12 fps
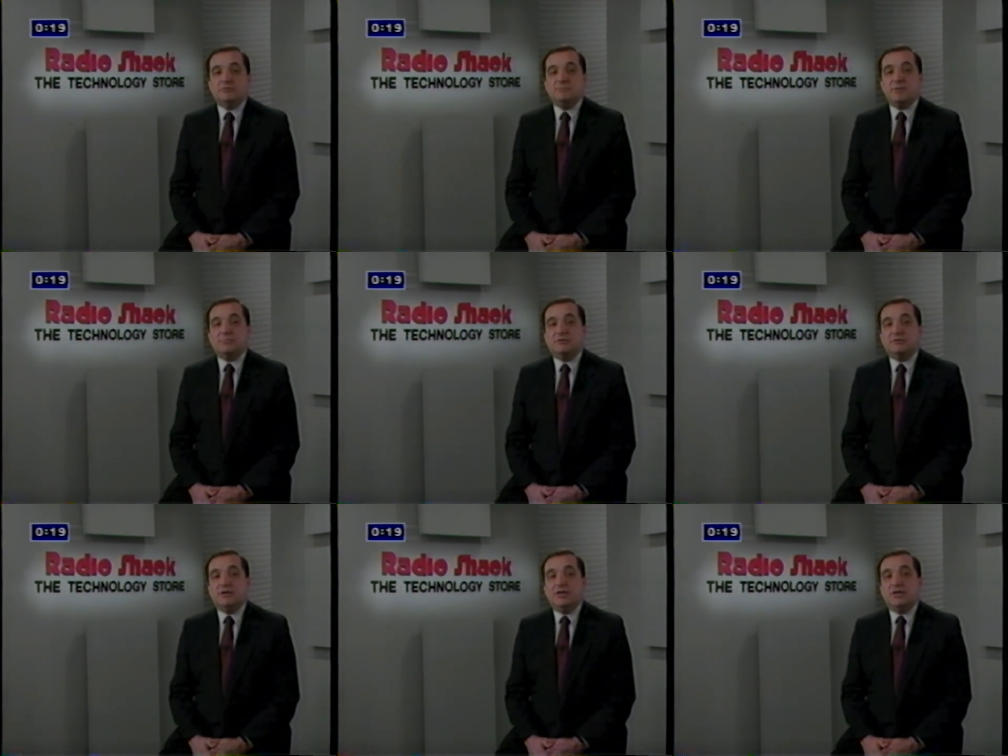
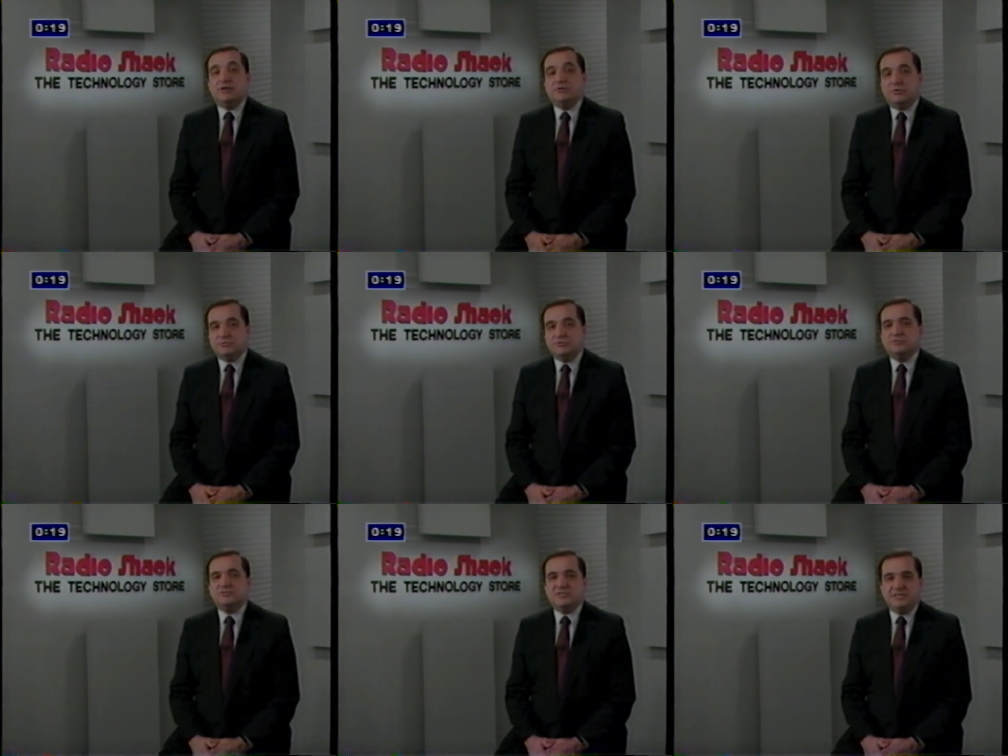Remember, don't
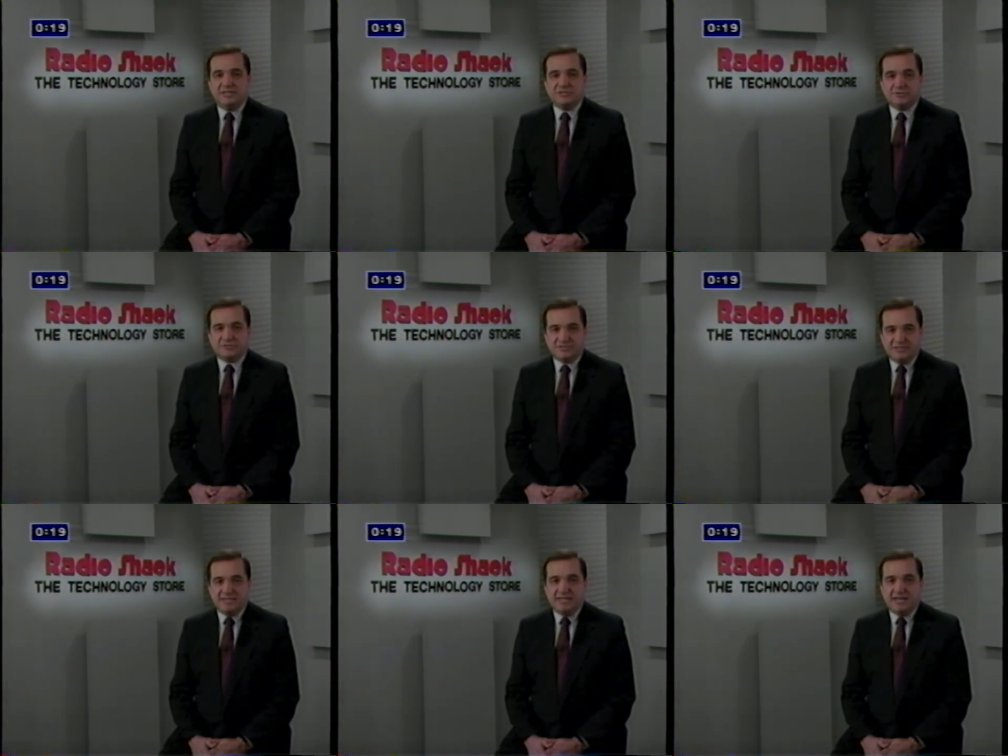use the
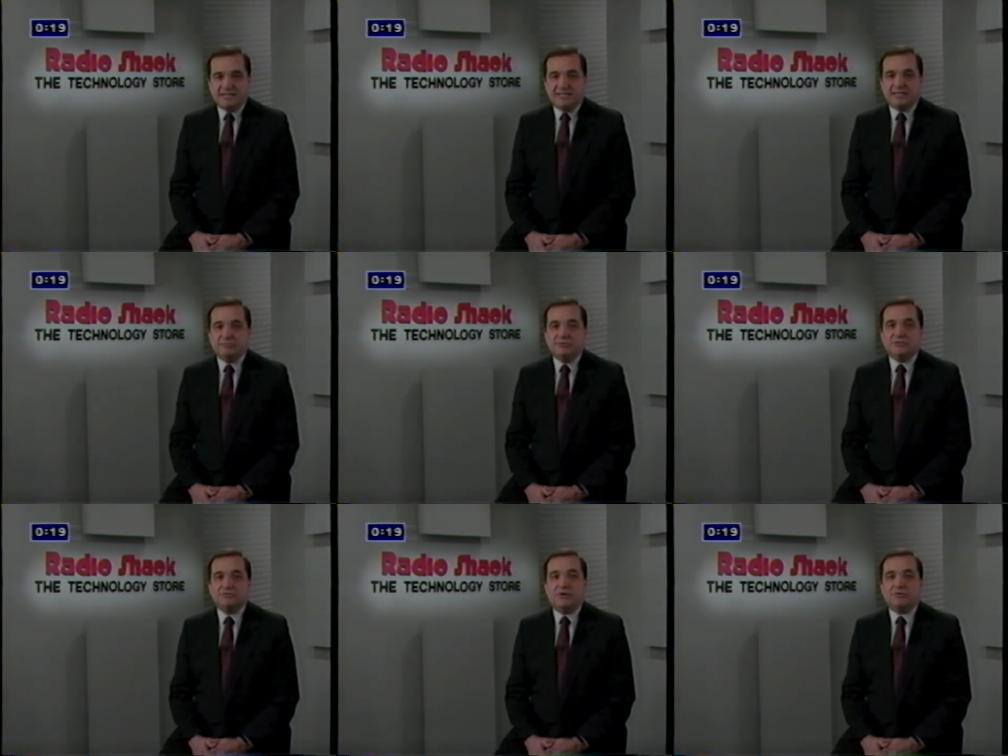initials TAD
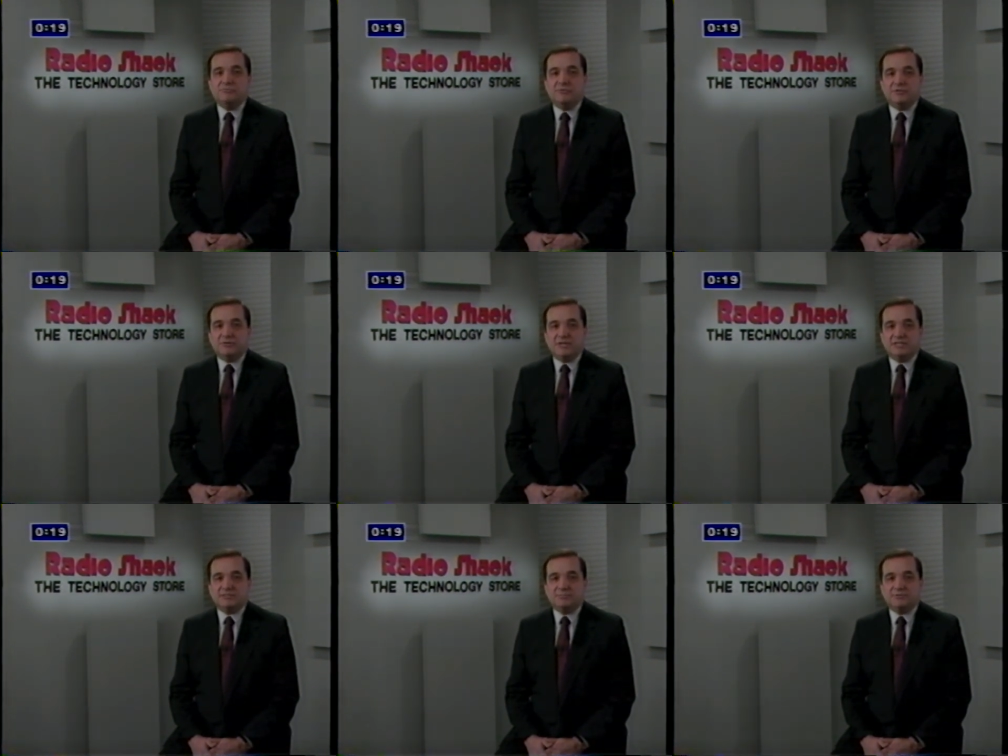when you're talking with your
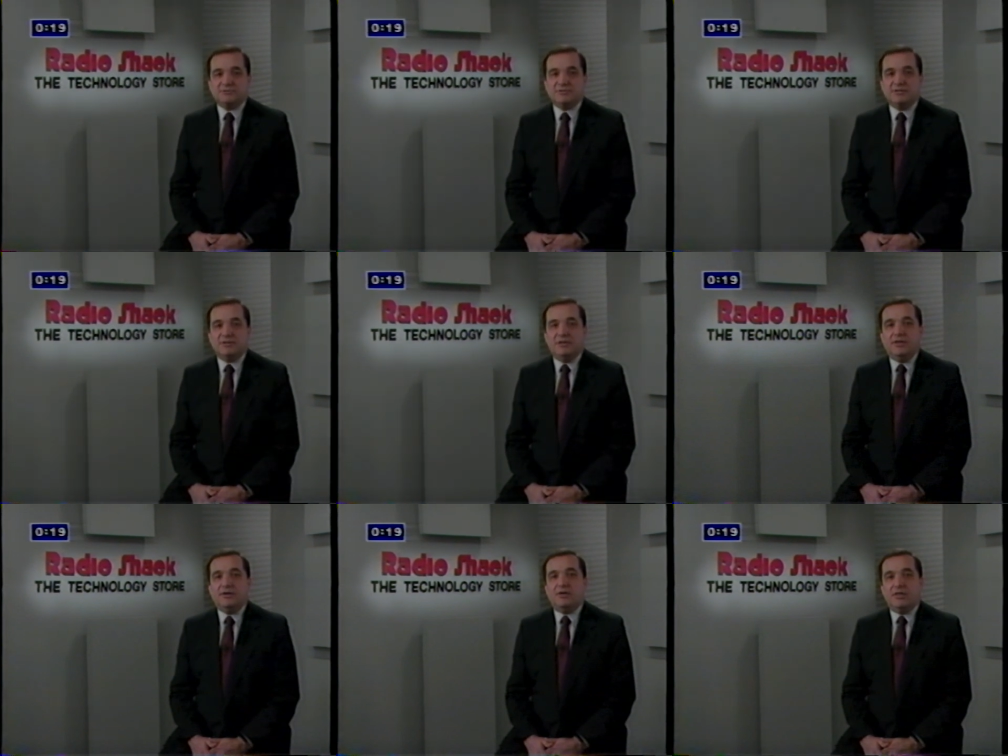customers.
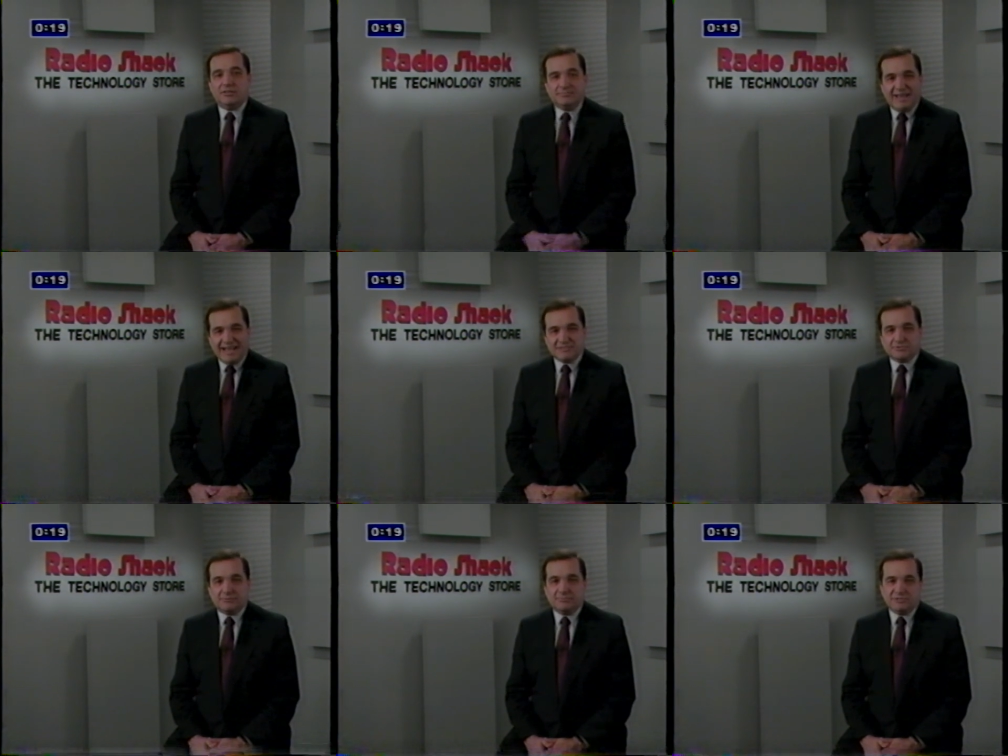Call them
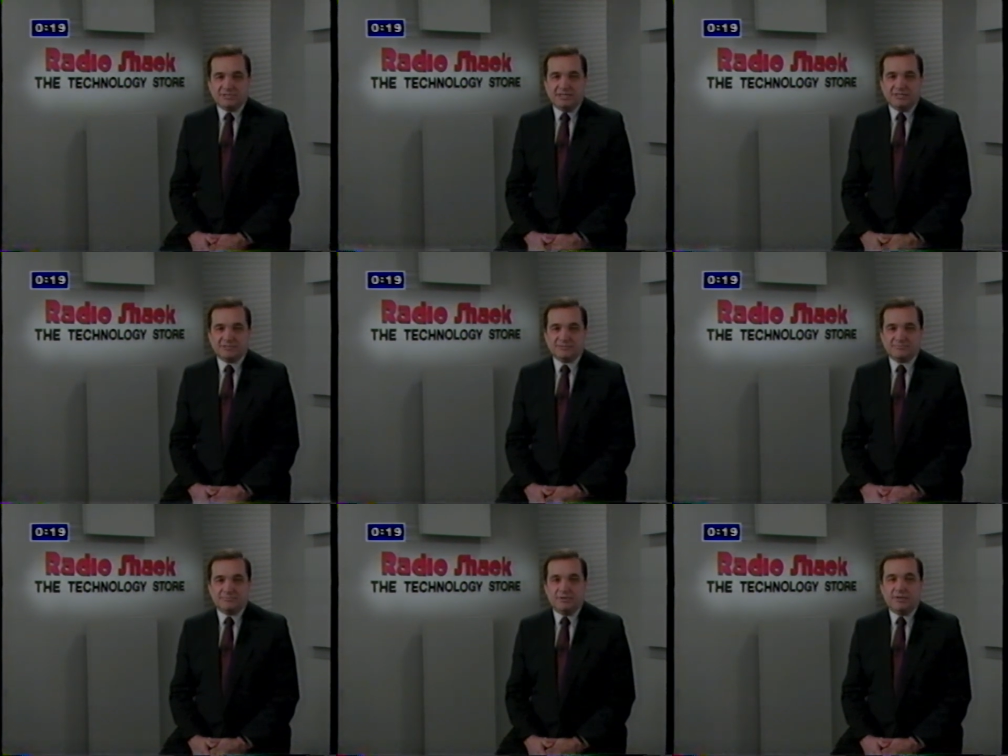answering
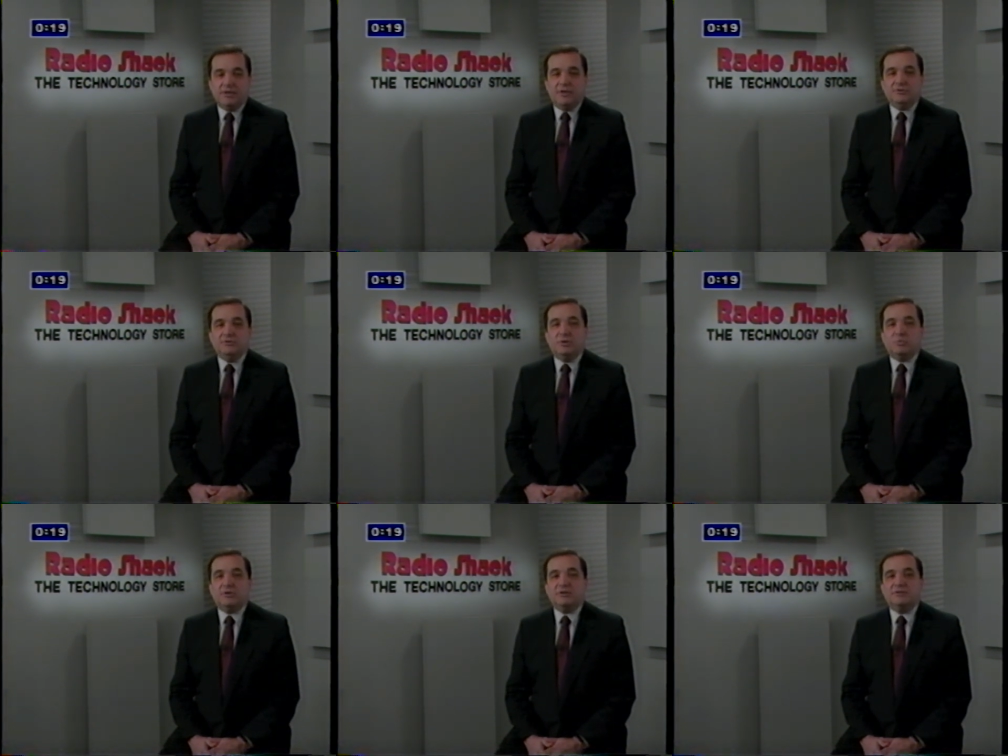machines. You
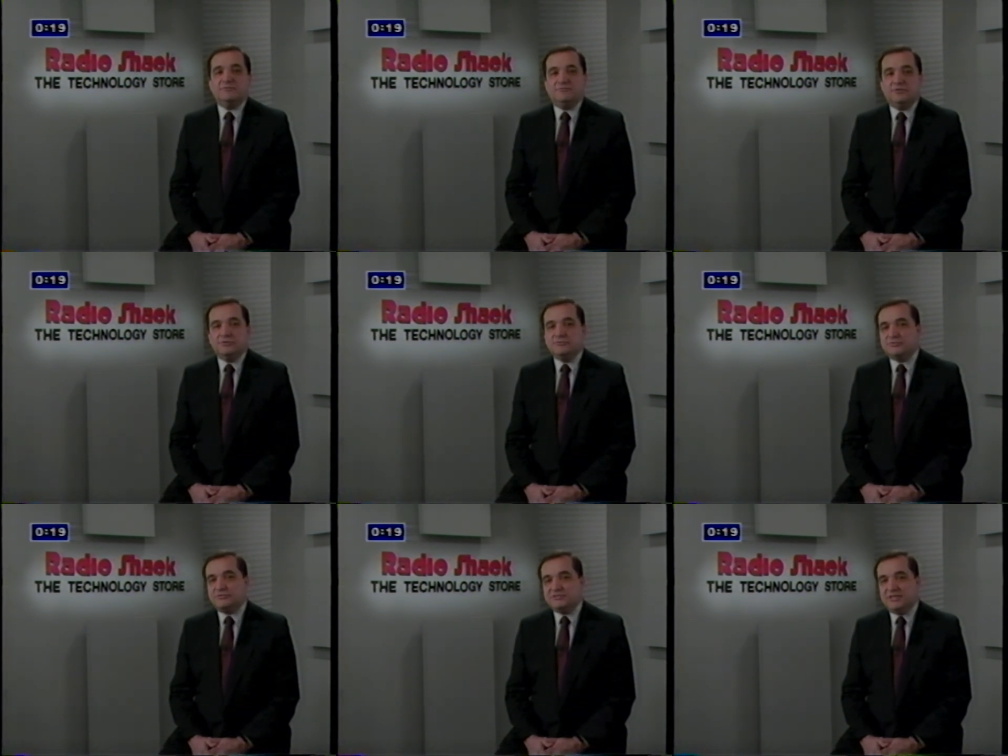don't want to
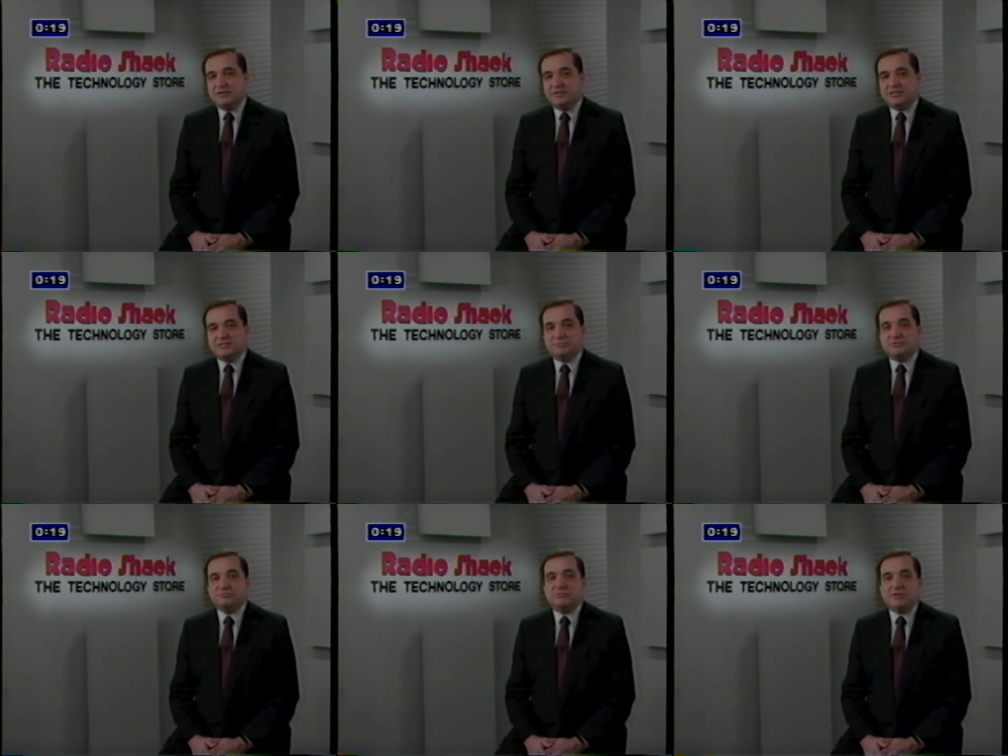confuse or scare
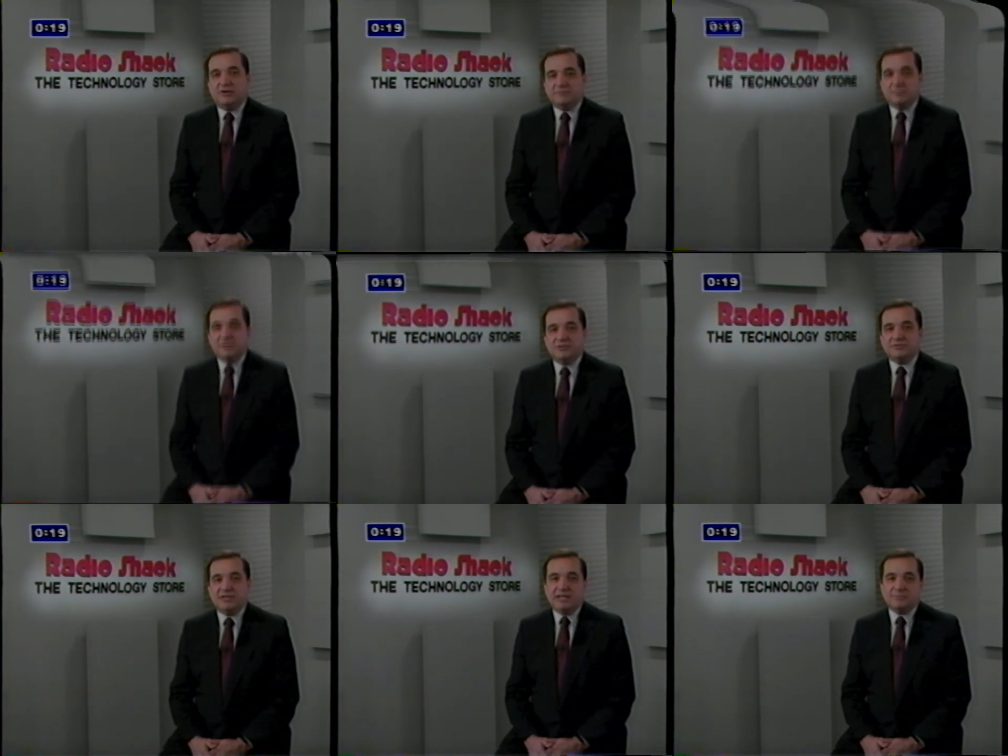customers with
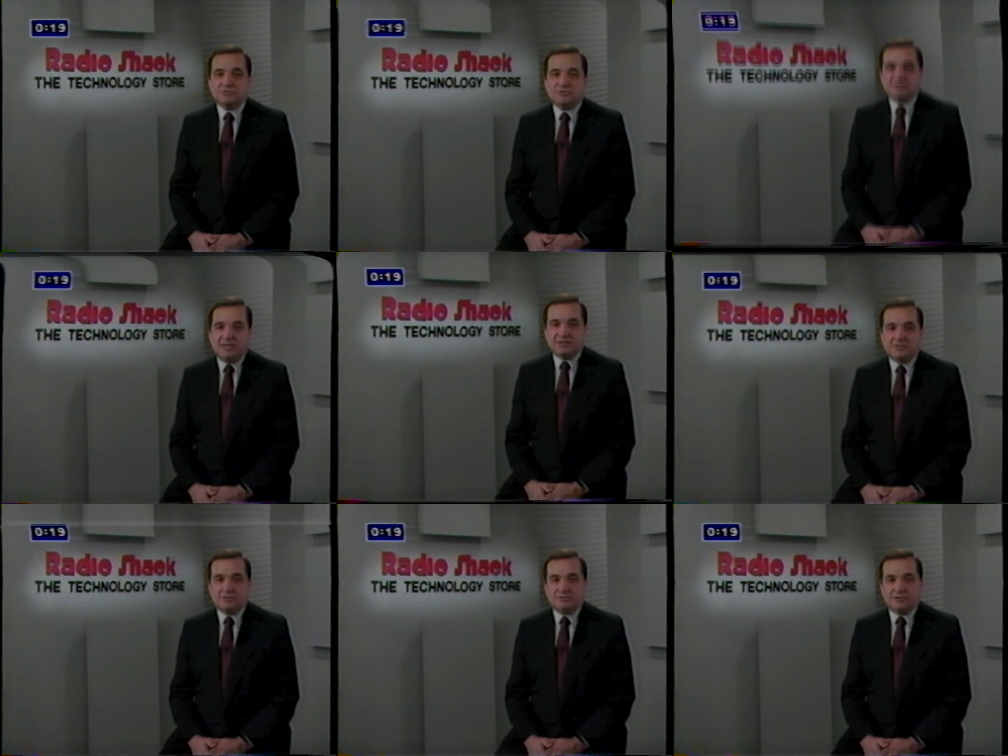unfamiliar names or
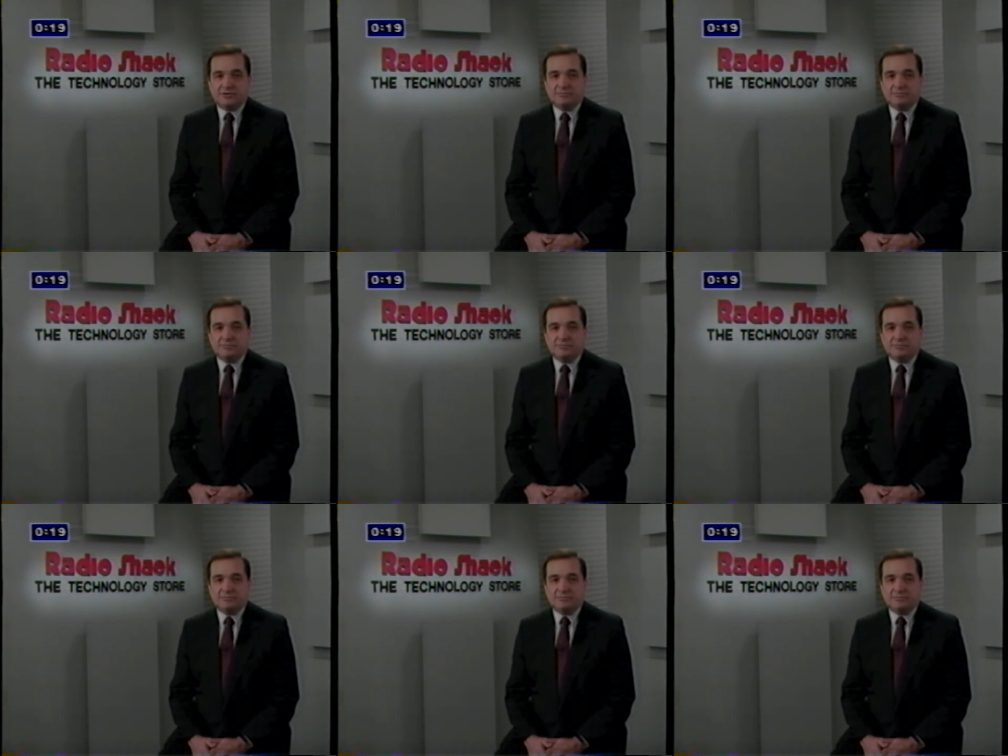technical